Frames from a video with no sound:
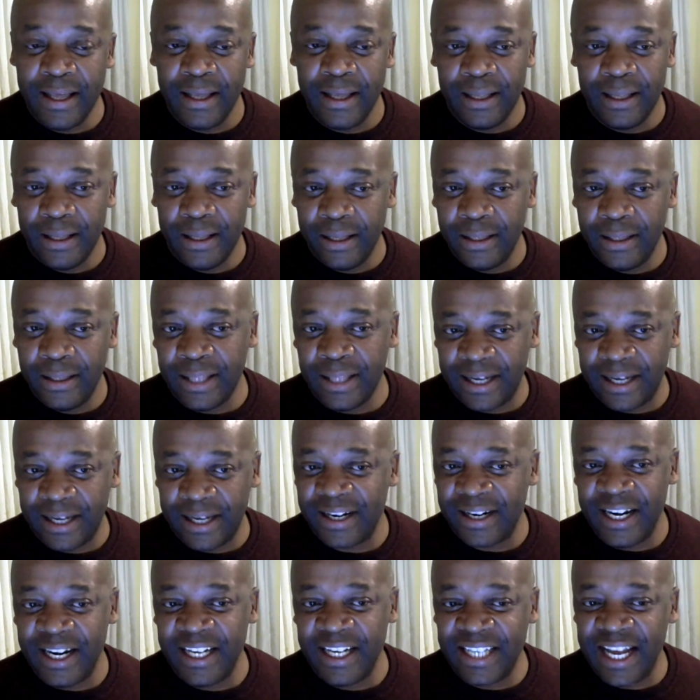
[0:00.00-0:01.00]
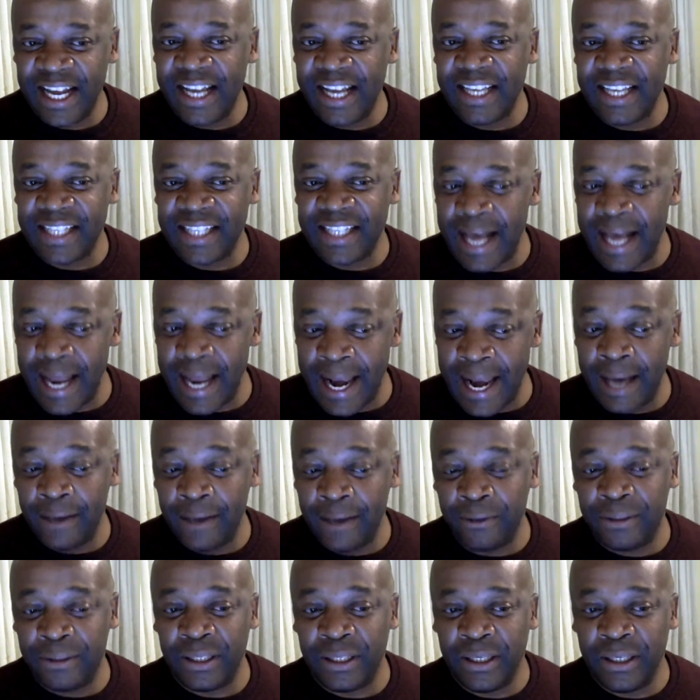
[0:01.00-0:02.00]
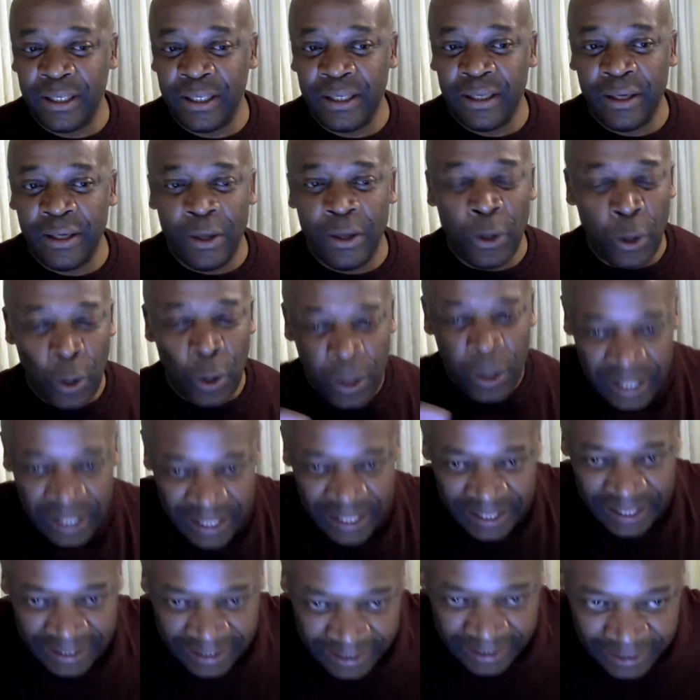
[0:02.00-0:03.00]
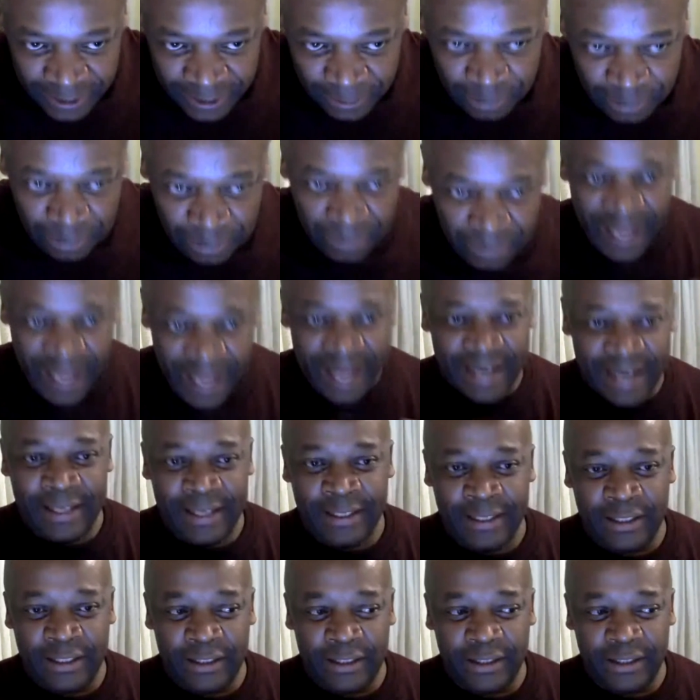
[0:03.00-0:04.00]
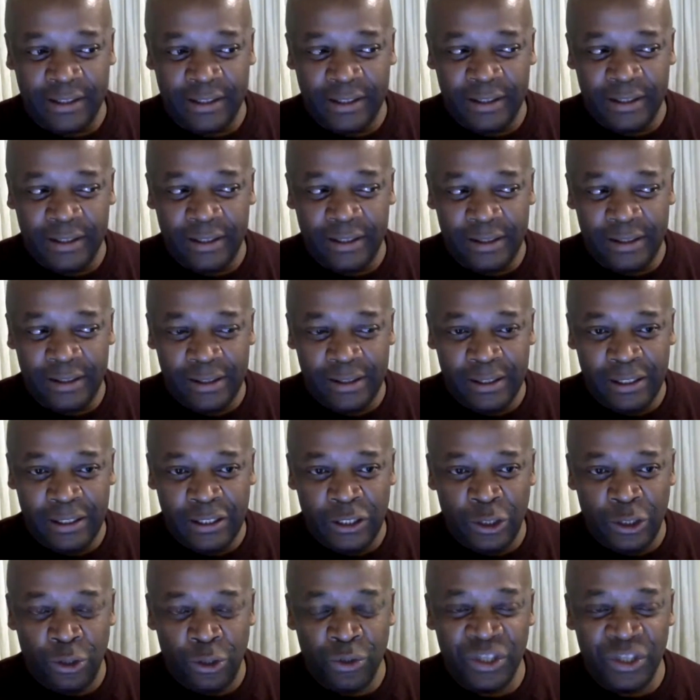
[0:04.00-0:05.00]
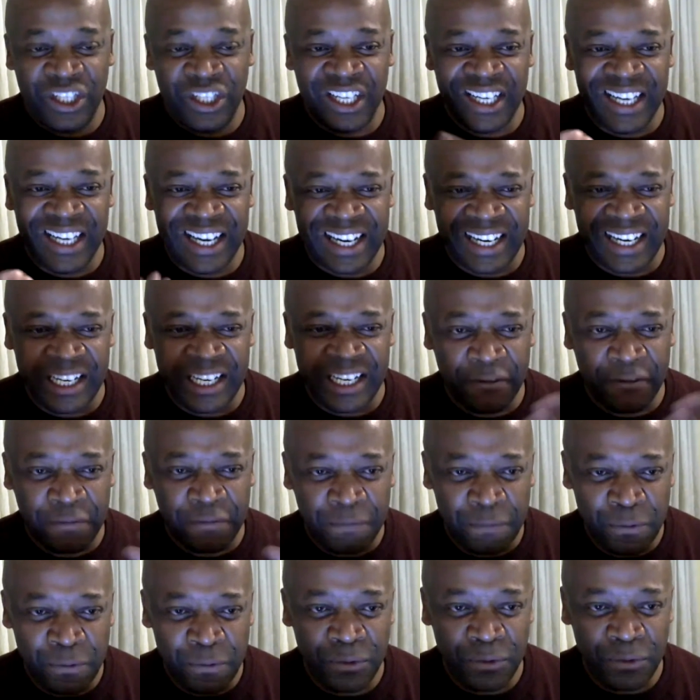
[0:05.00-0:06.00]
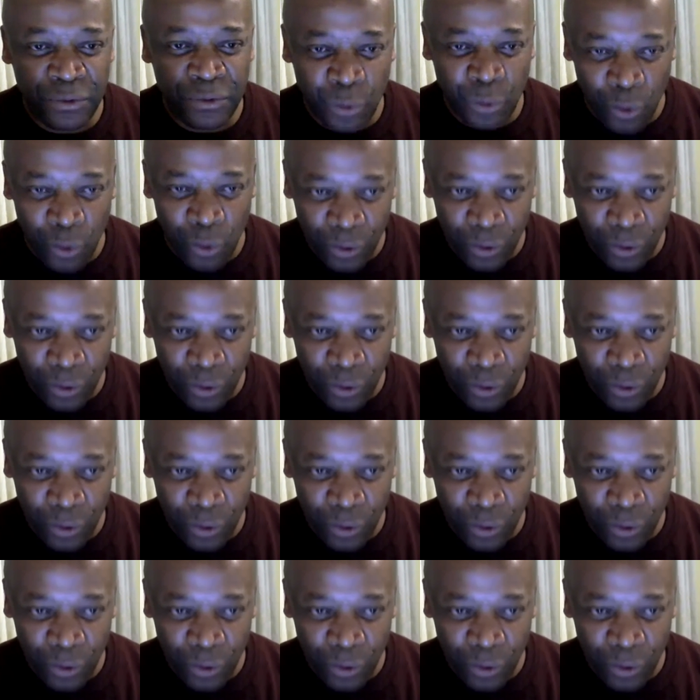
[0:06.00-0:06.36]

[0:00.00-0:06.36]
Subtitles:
the creator has allowed only this planet to generate food, water,